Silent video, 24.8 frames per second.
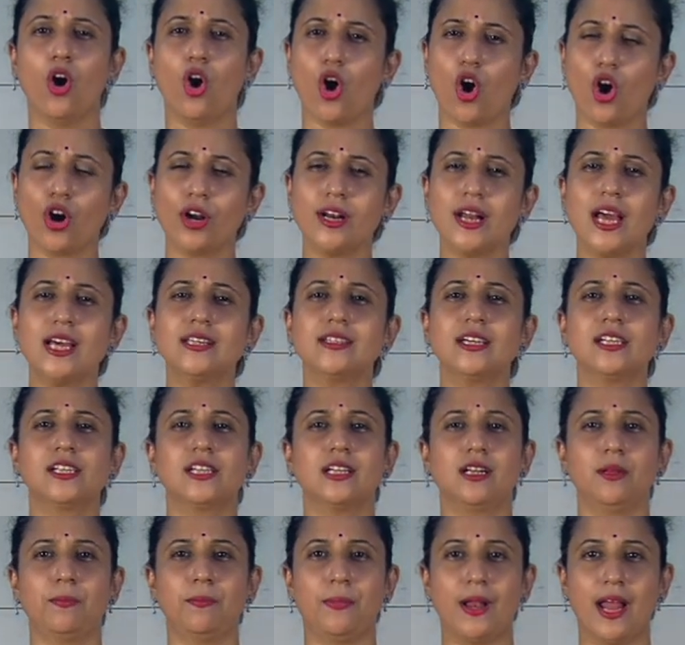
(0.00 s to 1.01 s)

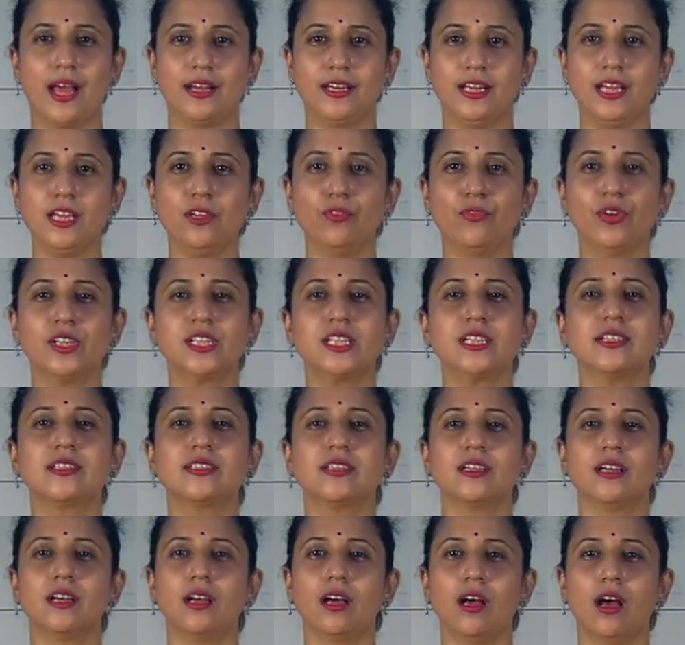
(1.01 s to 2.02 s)
Organizational planning, which
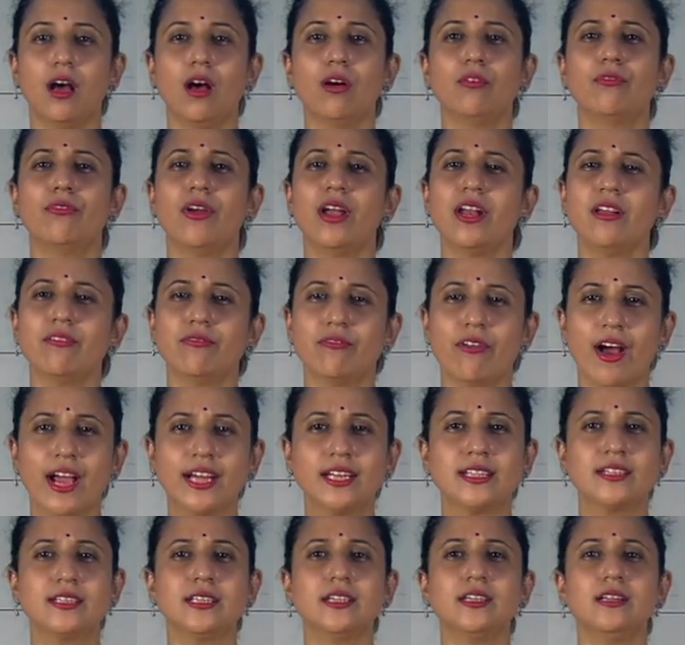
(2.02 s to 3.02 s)
is a very
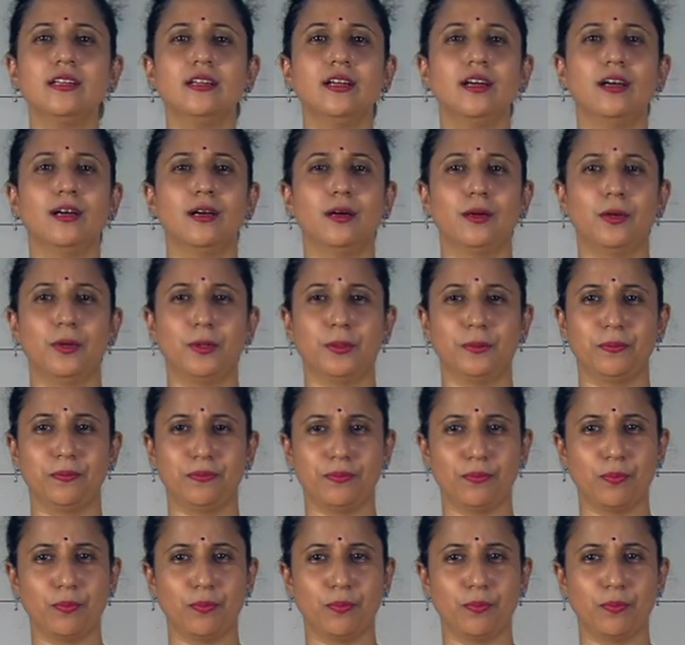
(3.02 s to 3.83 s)
vital